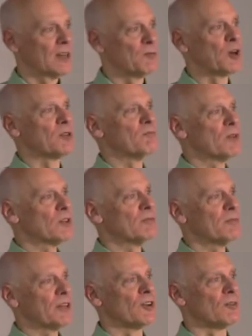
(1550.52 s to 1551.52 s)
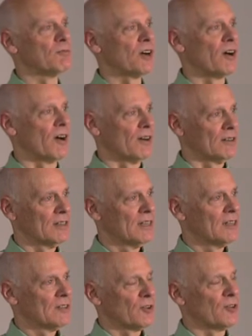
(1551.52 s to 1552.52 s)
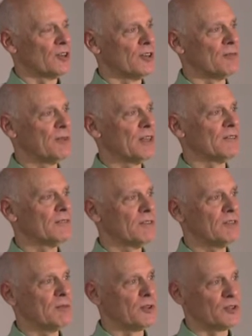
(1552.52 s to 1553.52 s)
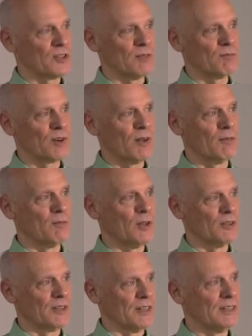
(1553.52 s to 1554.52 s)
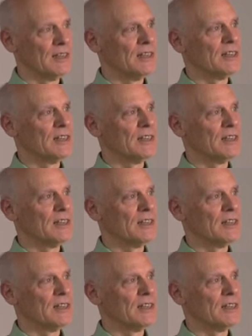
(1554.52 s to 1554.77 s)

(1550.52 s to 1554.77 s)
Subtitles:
About 1 millimeter apart for there to be a 50% probability